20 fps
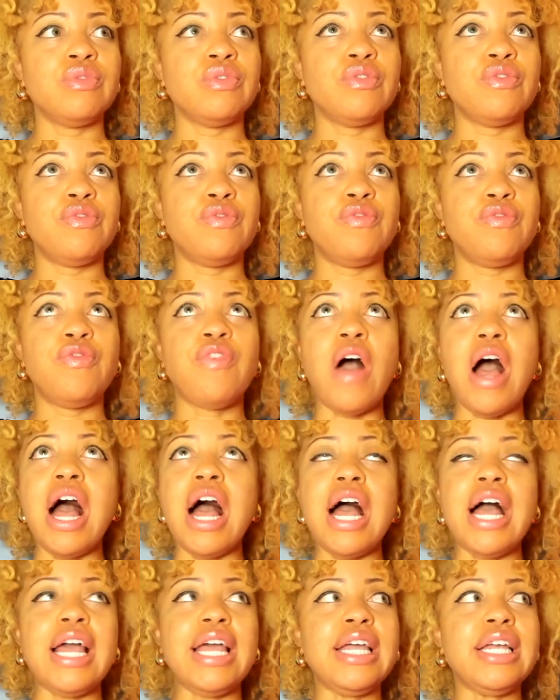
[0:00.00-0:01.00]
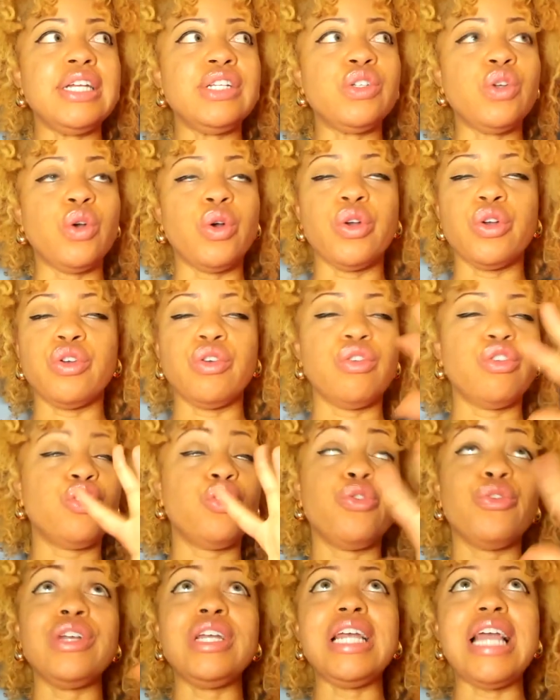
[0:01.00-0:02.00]
find or
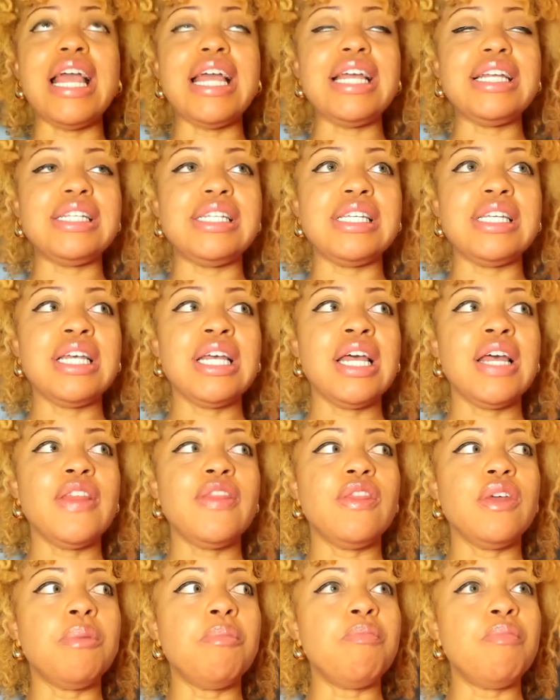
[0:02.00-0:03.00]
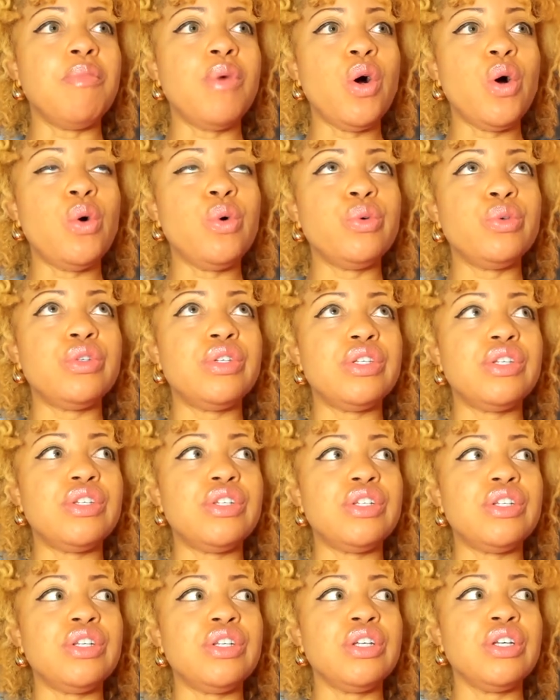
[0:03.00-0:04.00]
create the
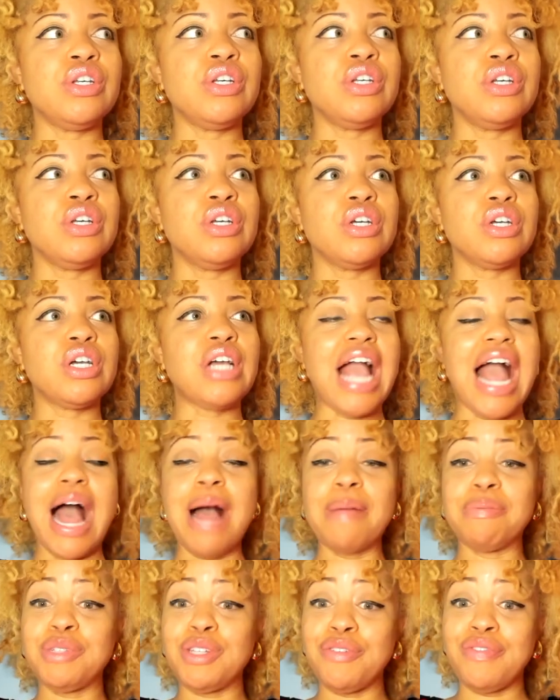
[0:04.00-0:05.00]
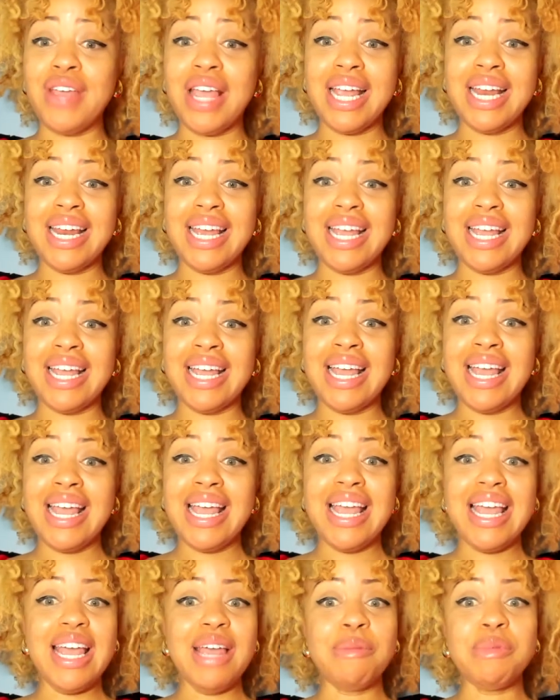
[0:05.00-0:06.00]
most captivating
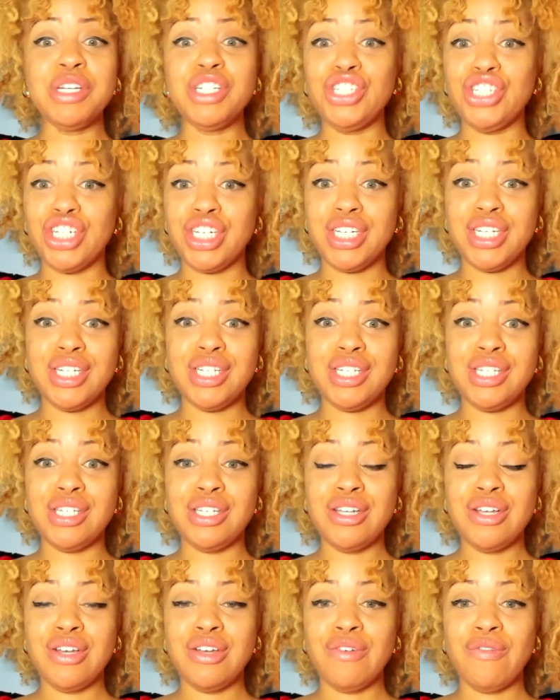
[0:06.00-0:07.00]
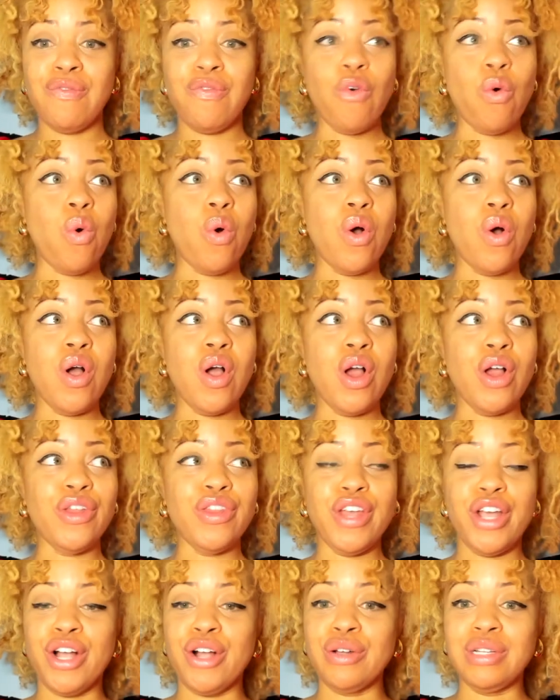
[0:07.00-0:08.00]
images for
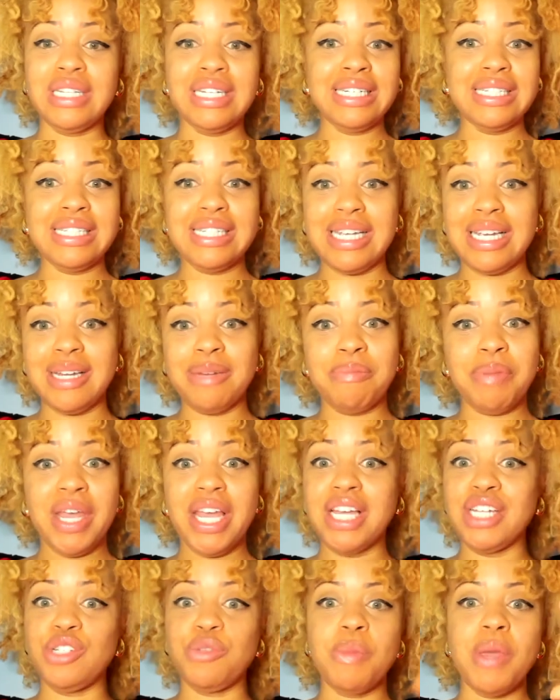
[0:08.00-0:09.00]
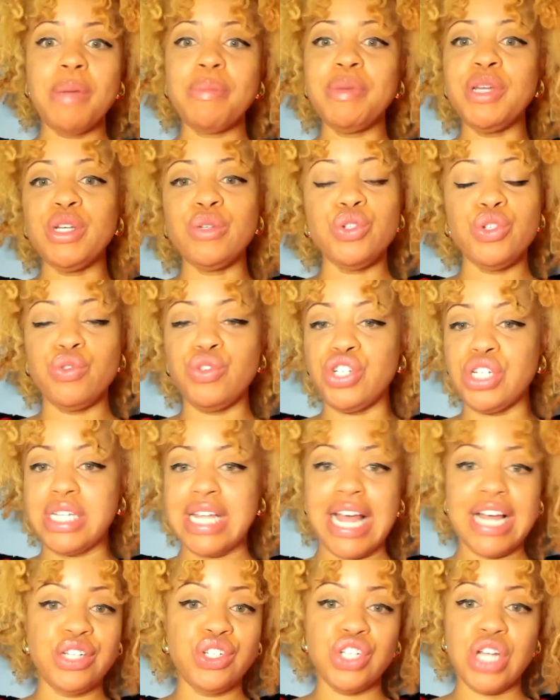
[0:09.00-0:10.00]
their LinkedIn page. Maybe you do just
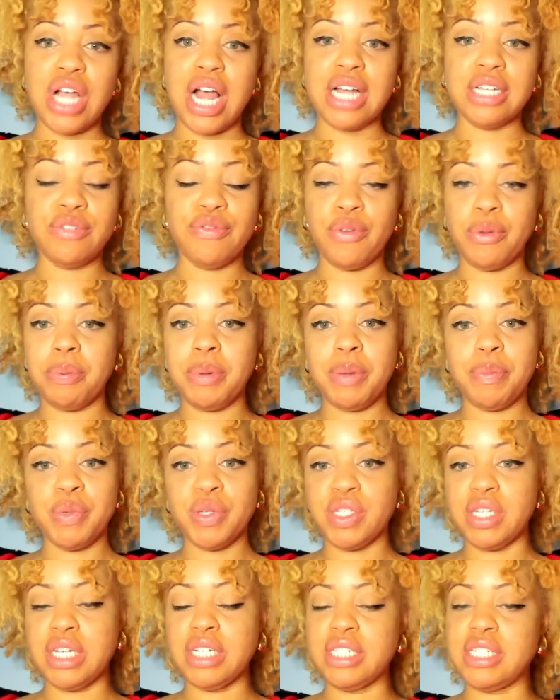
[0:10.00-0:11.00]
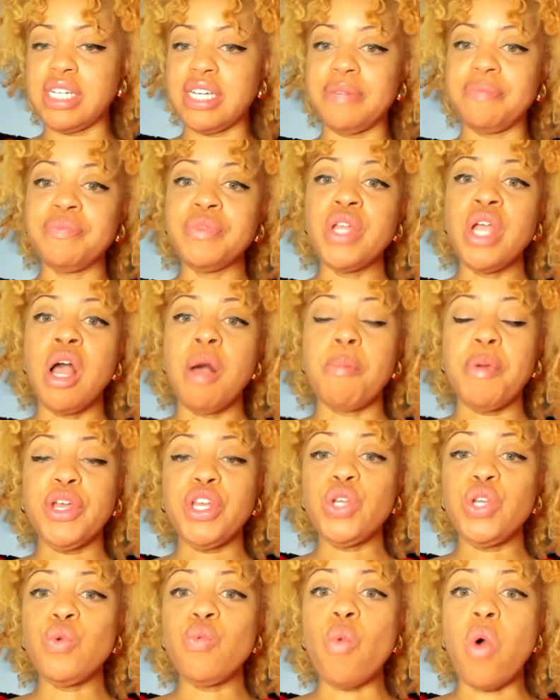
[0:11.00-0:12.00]
headshots for people's LinkedIn, but
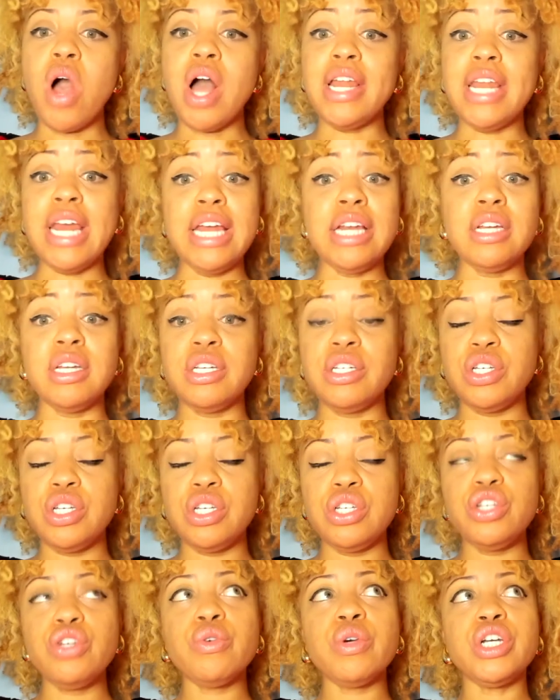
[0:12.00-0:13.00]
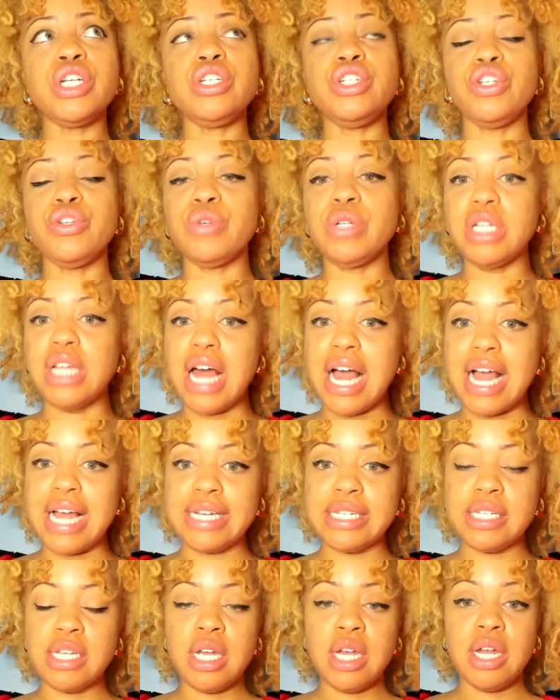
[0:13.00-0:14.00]
you could
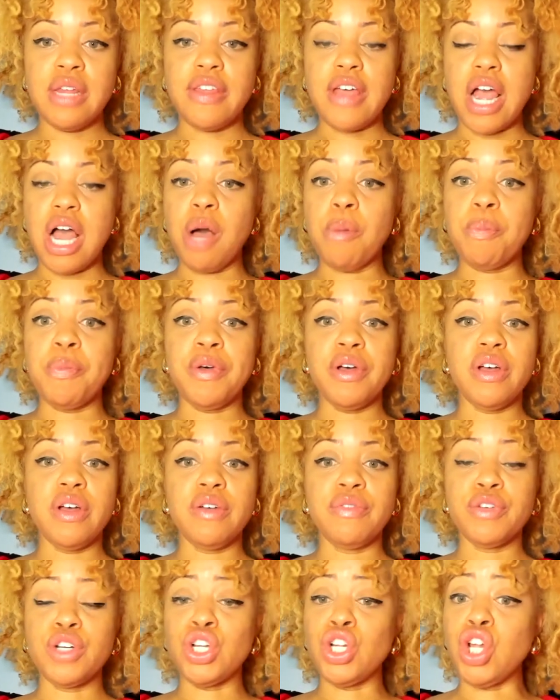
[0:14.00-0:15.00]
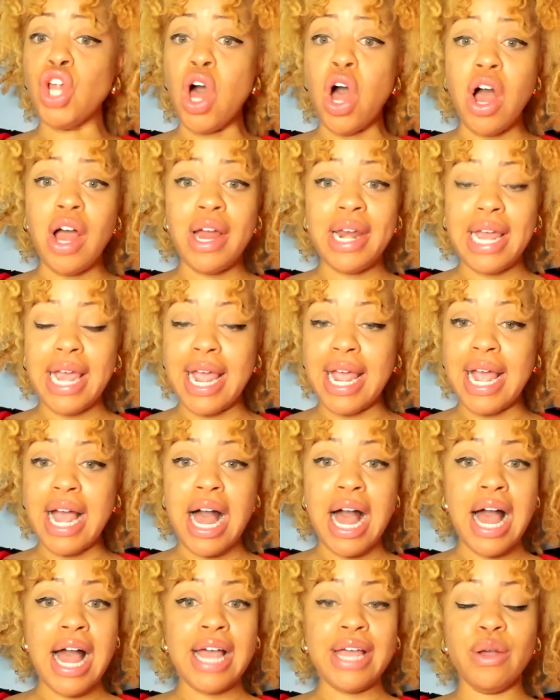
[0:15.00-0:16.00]
utilize the help of Claude
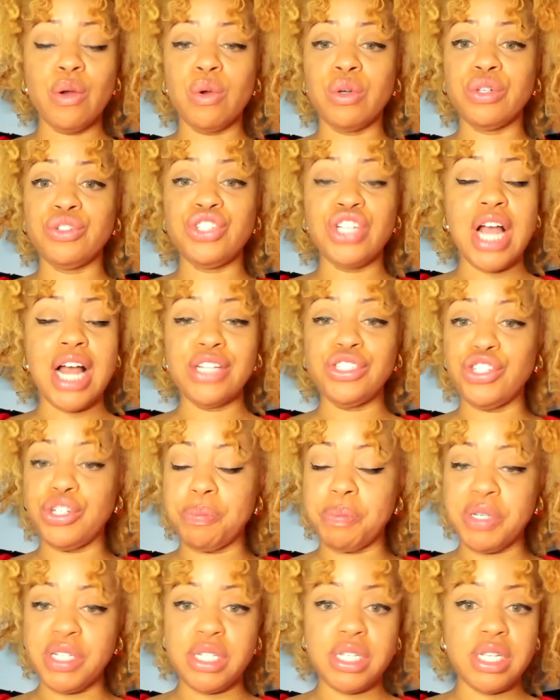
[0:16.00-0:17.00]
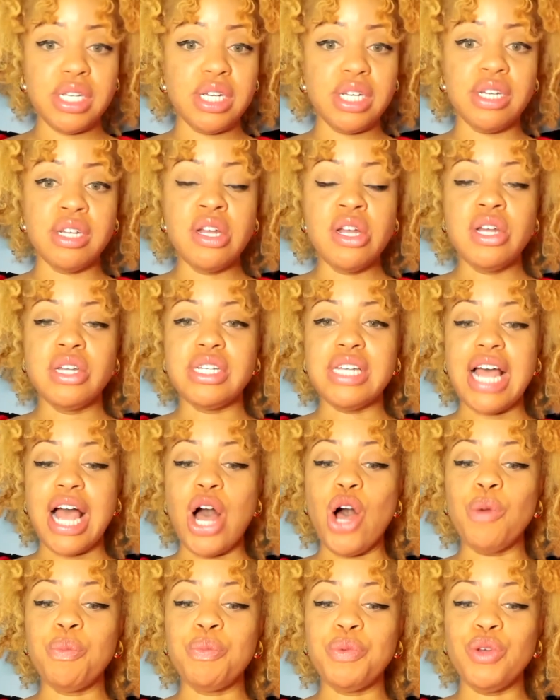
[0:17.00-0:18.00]
AI or ChatGPT to
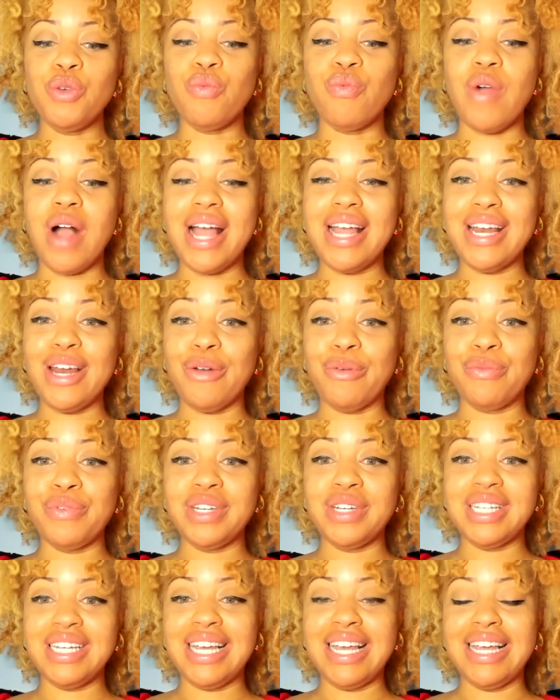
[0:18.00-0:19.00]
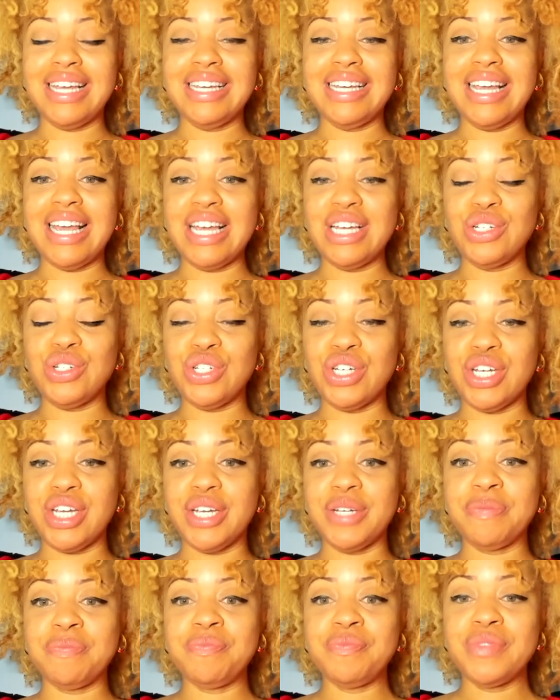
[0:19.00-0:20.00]
help you write a really
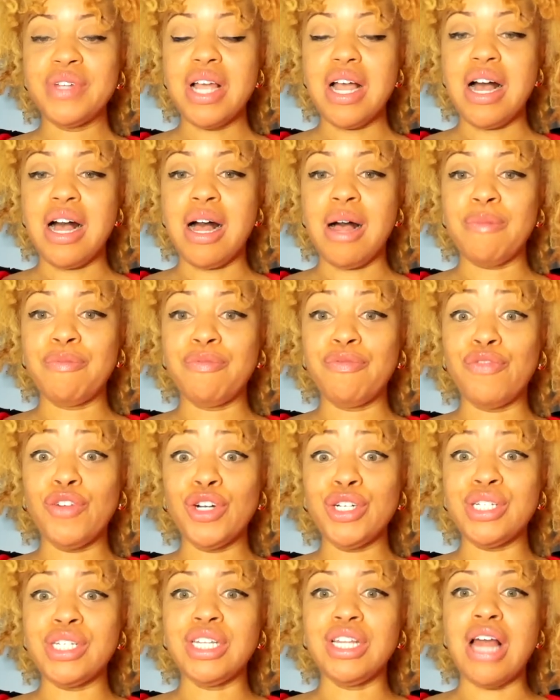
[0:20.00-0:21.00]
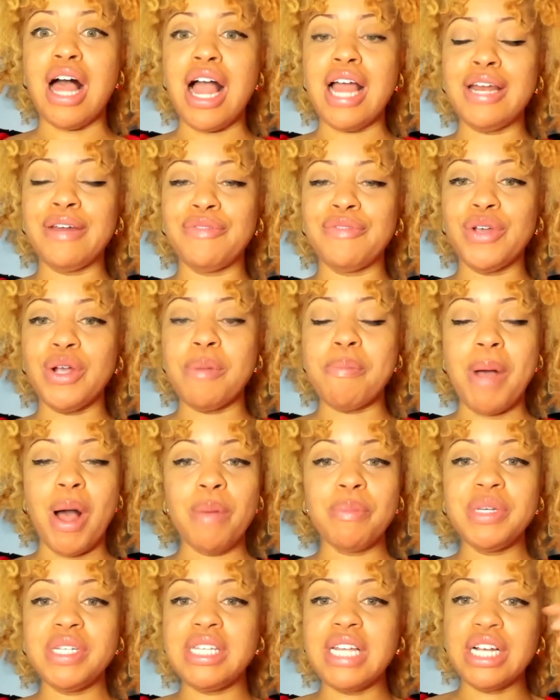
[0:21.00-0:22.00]
engaging first line of your About
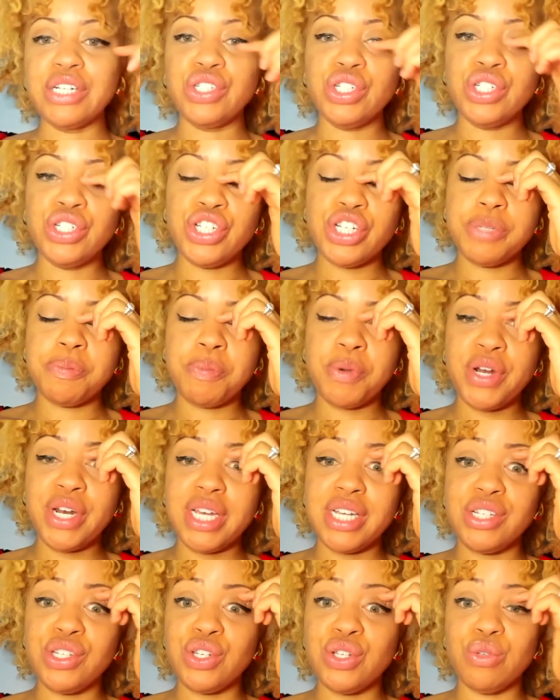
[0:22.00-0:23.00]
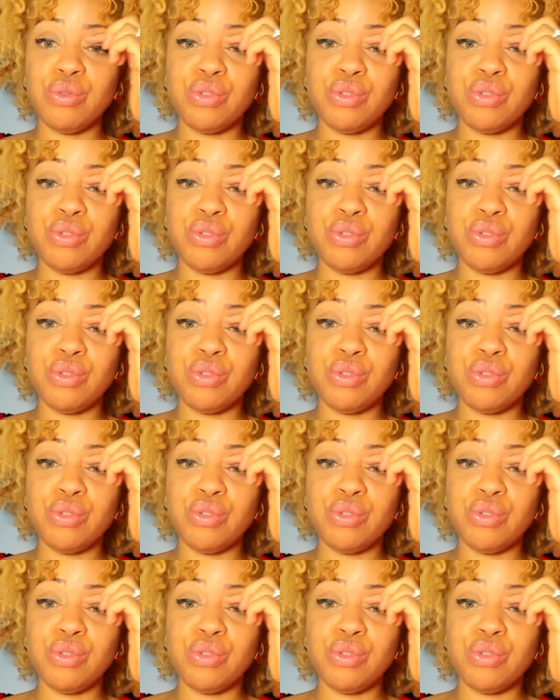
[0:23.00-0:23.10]
Me section. Just put into